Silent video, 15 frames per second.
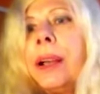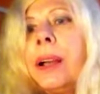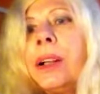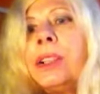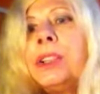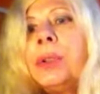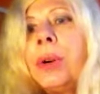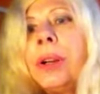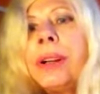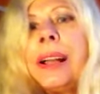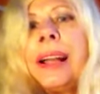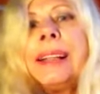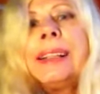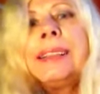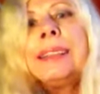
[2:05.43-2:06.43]
Her daughter
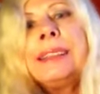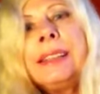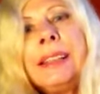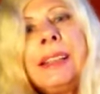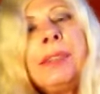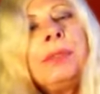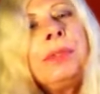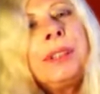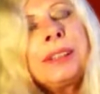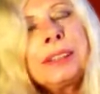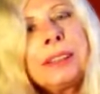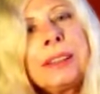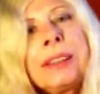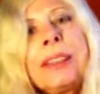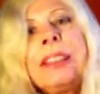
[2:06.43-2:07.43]
had indeed
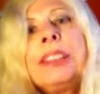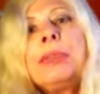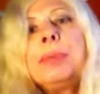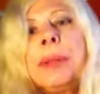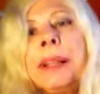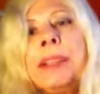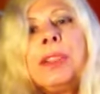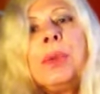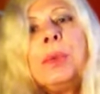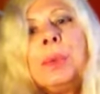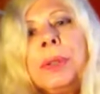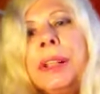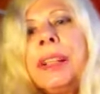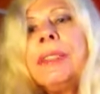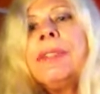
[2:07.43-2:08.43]
recently spent a
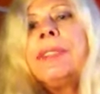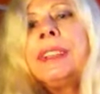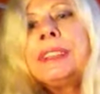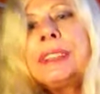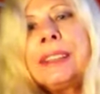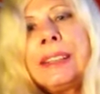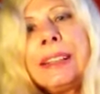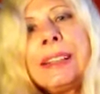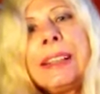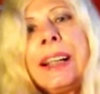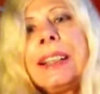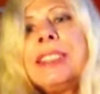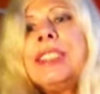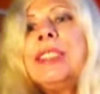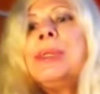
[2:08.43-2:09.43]
week visiting
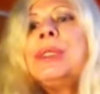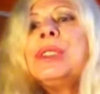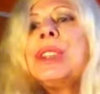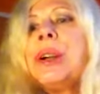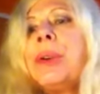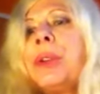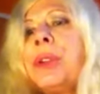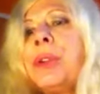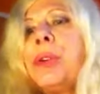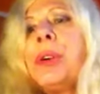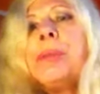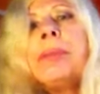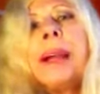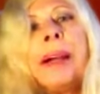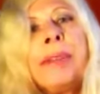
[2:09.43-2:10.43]
as she was going through
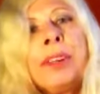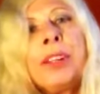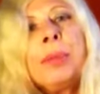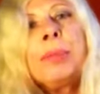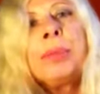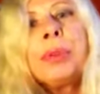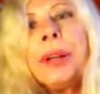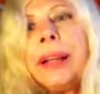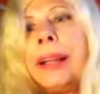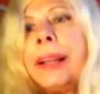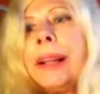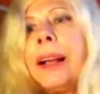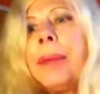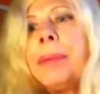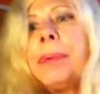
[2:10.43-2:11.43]
a marital
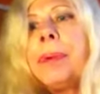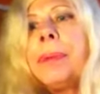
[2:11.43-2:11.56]
breakup.